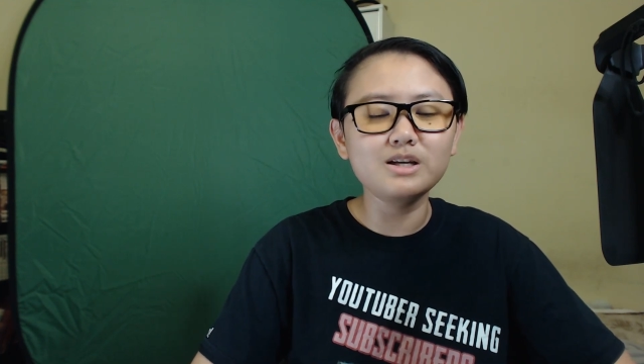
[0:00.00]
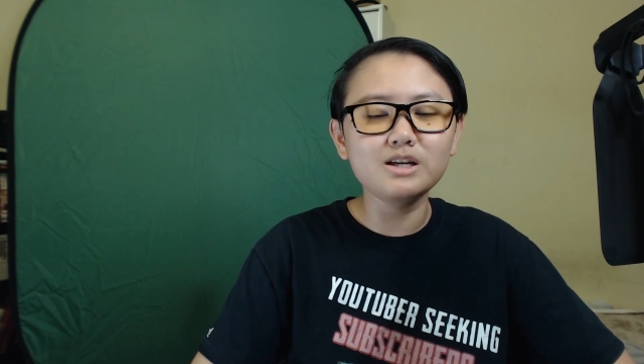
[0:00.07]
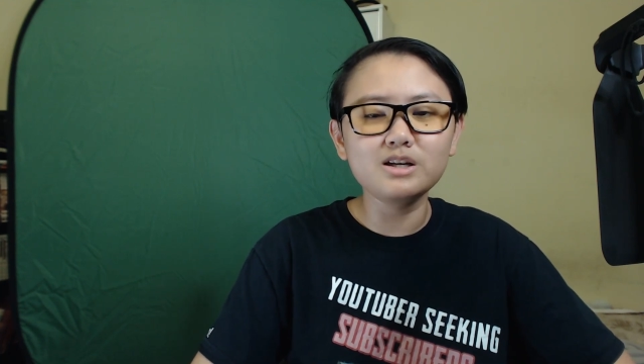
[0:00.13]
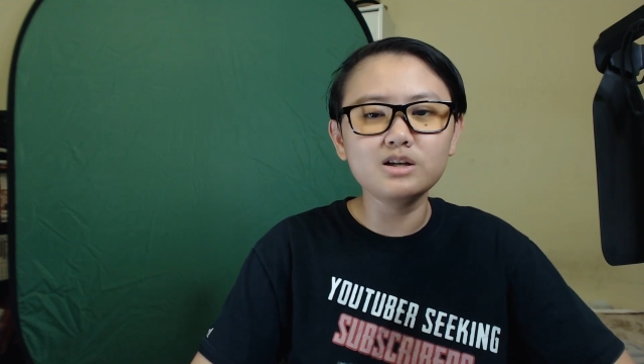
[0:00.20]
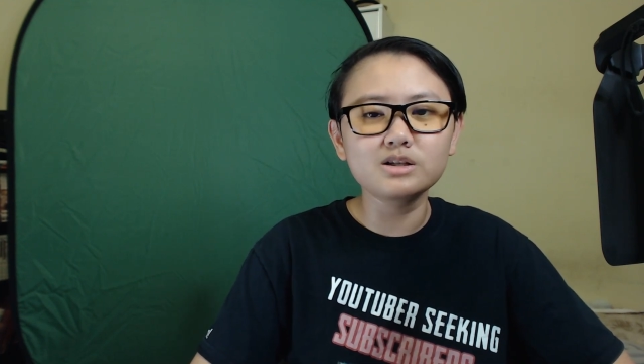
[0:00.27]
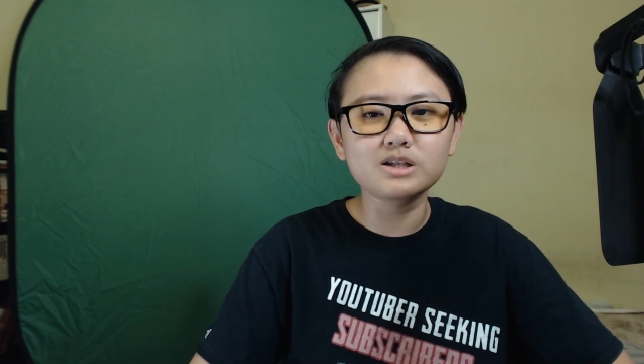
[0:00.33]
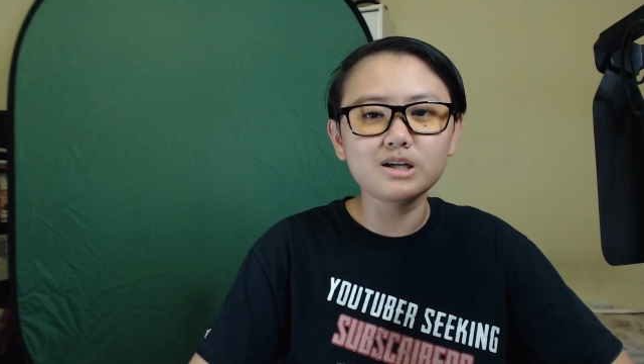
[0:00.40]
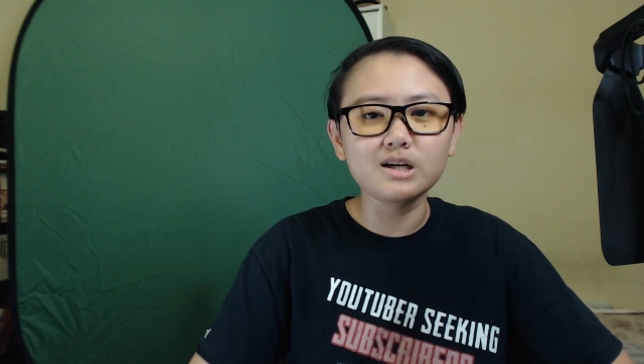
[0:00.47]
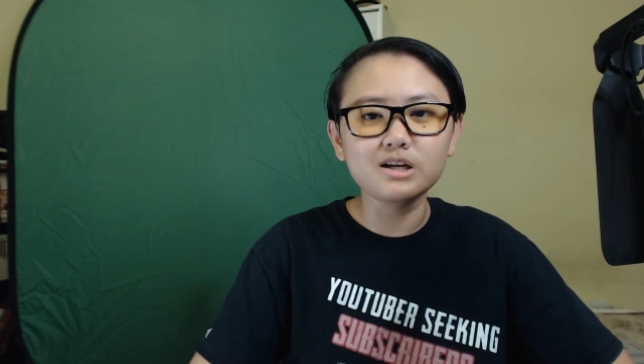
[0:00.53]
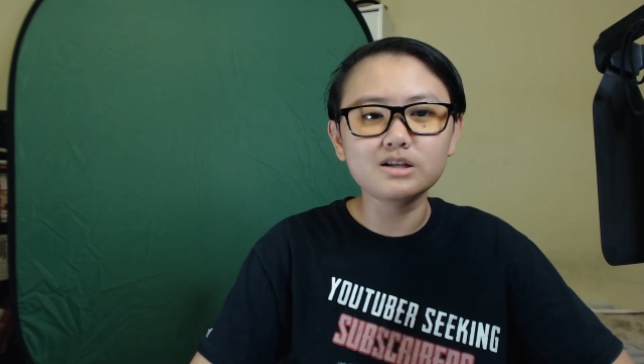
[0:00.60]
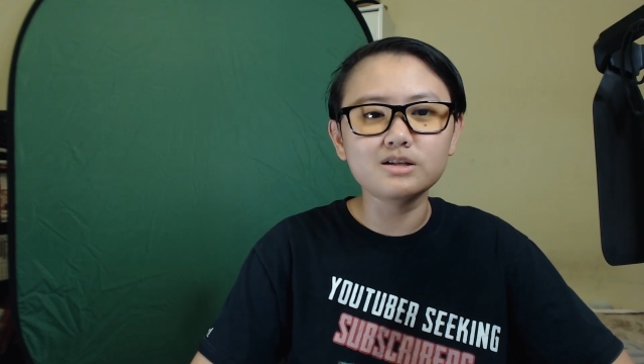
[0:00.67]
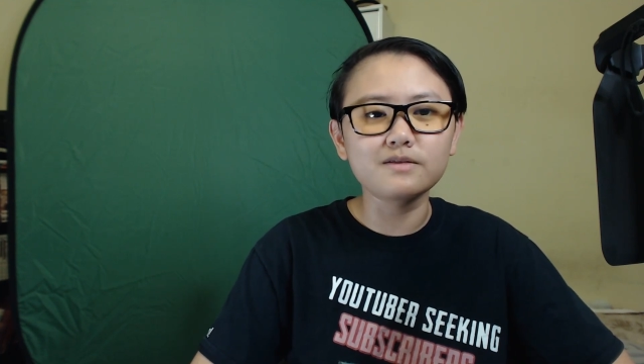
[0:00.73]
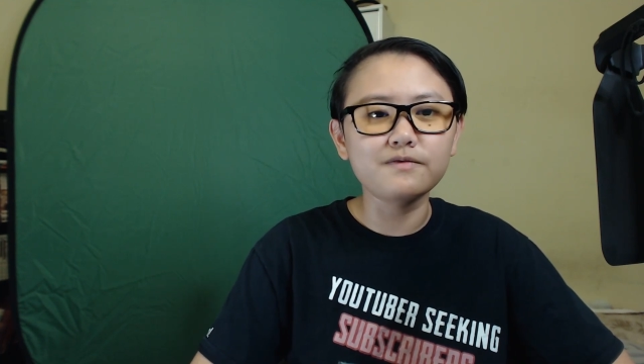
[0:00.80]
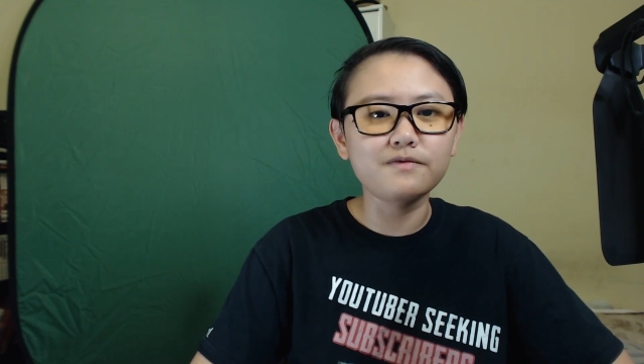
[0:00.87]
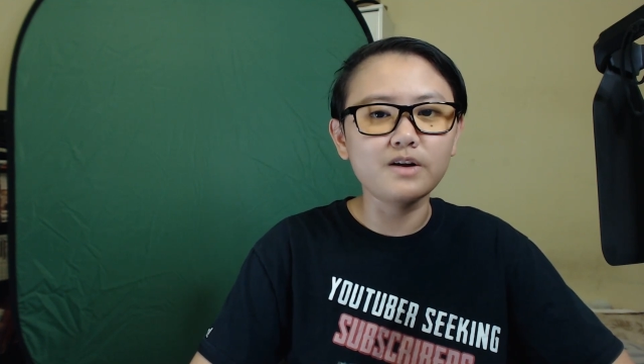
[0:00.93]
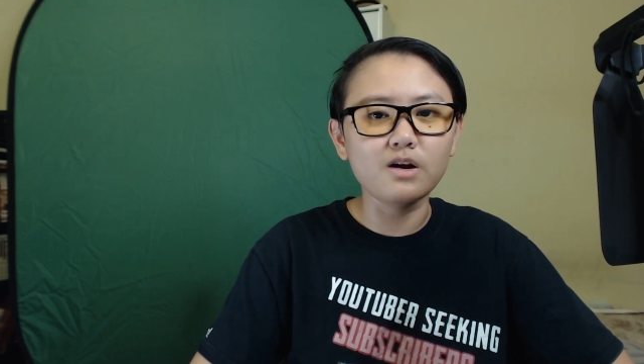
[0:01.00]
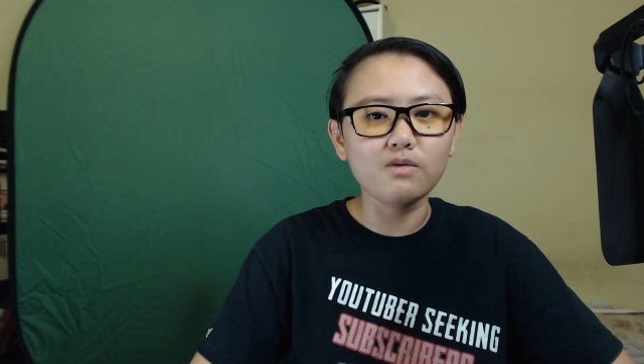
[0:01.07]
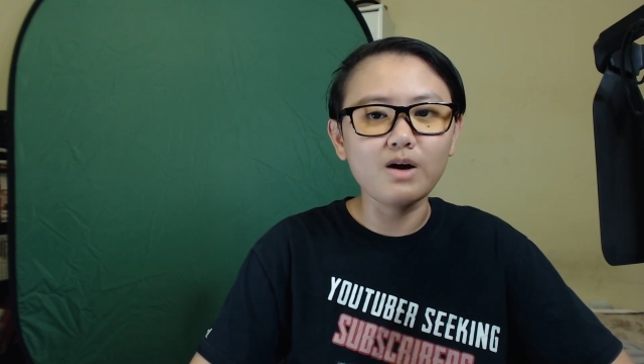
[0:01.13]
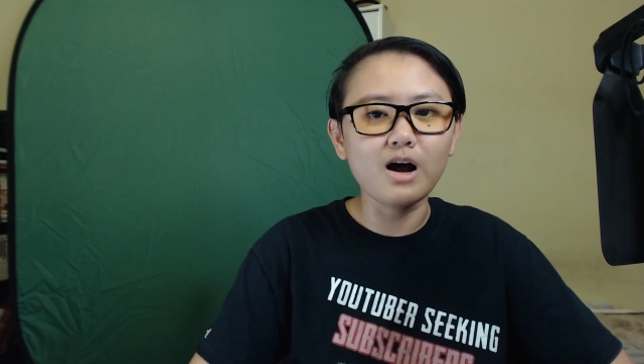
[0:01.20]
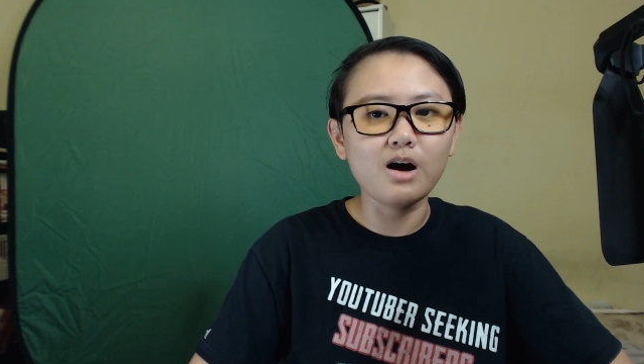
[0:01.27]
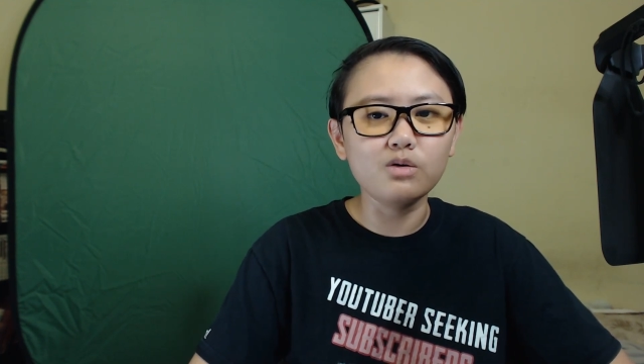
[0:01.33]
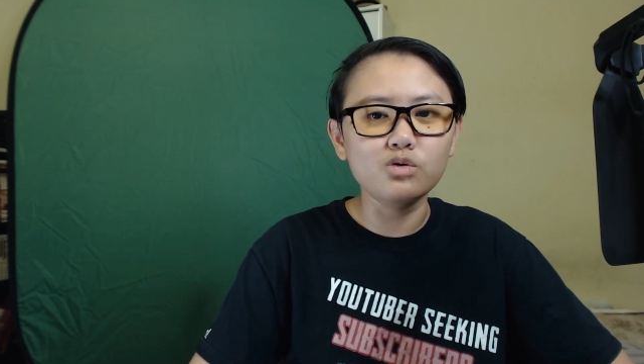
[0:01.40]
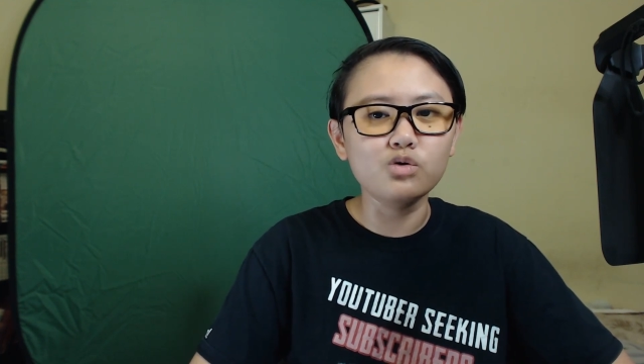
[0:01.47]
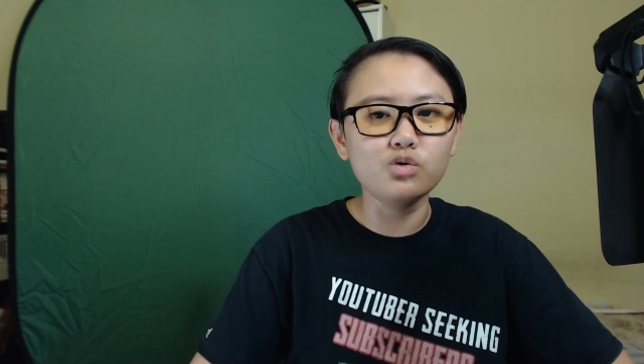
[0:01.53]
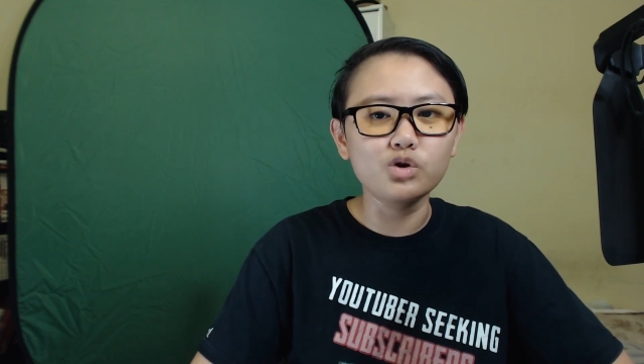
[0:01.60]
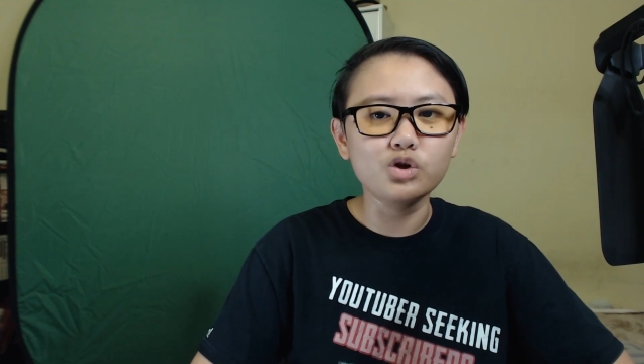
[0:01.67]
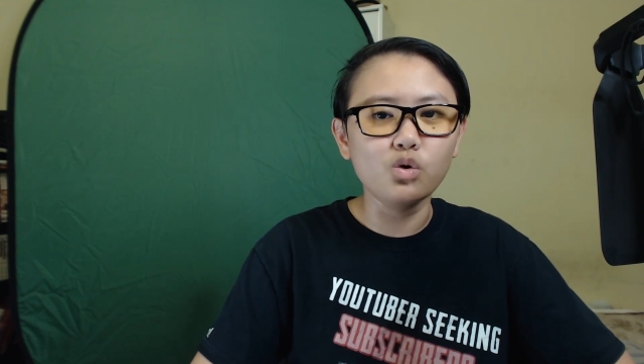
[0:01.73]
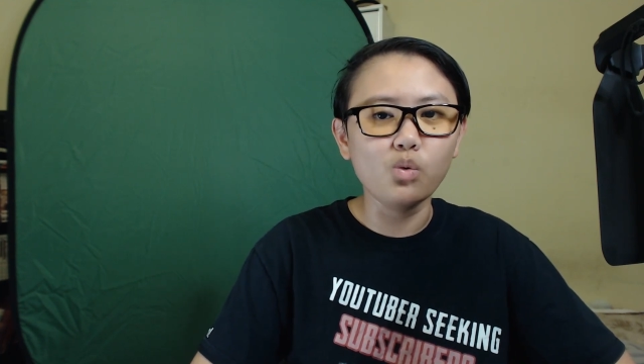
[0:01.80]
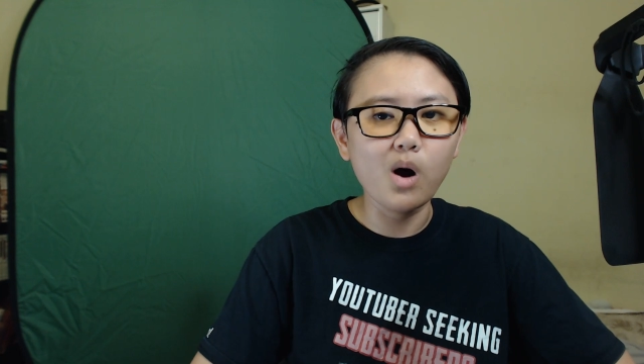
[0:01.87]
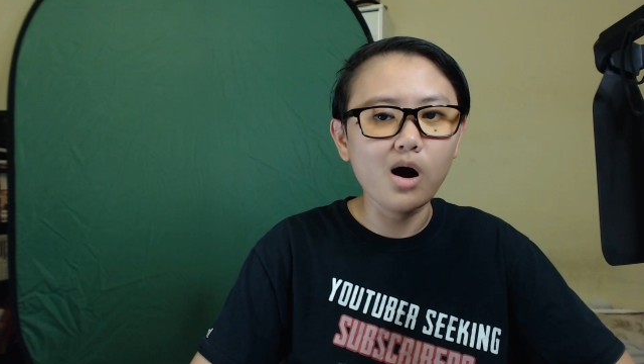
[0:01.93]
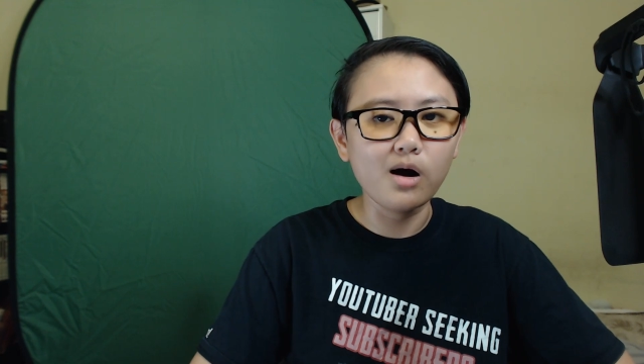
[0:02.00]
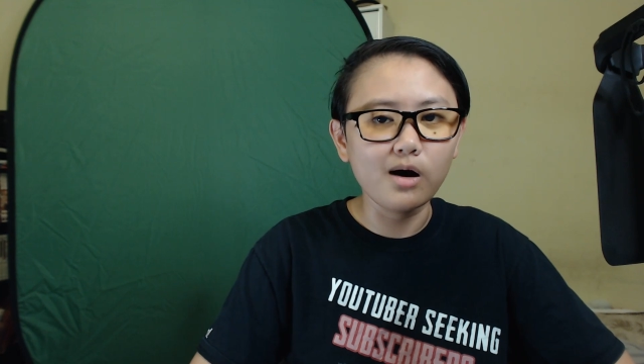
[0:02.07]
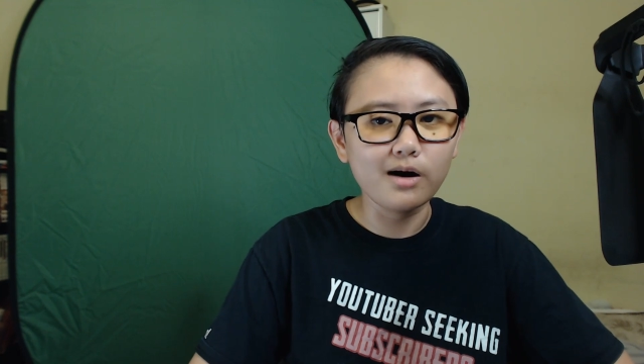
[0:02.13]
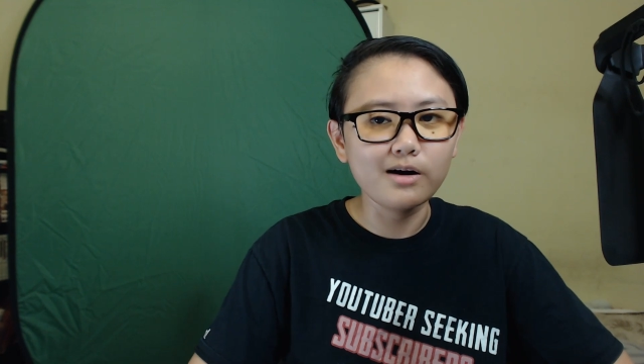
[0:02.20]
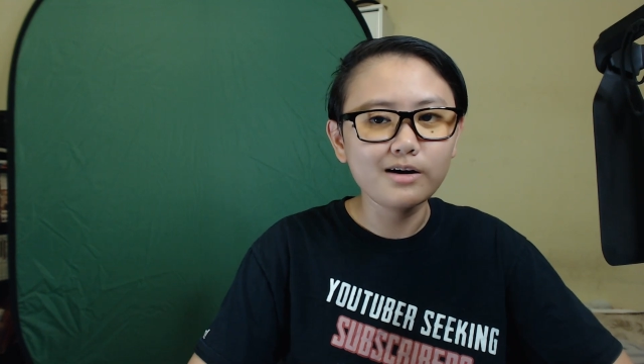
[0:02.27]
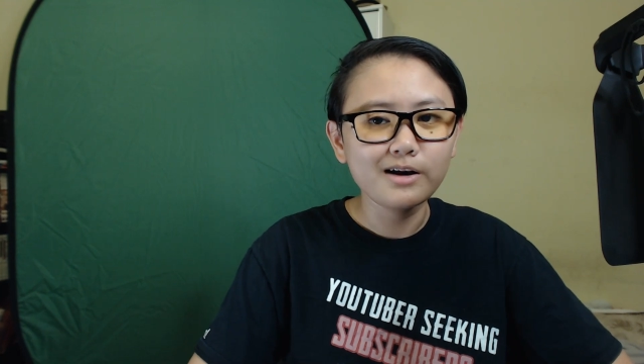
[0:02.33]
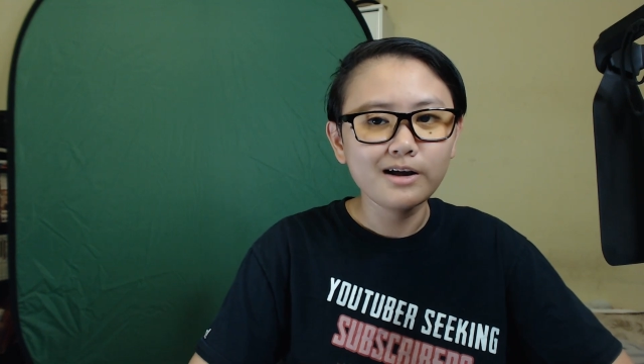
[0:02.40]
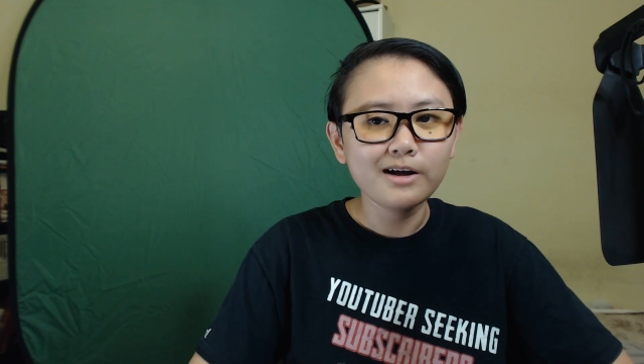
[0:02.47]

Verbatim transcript: easy to figure out who you are.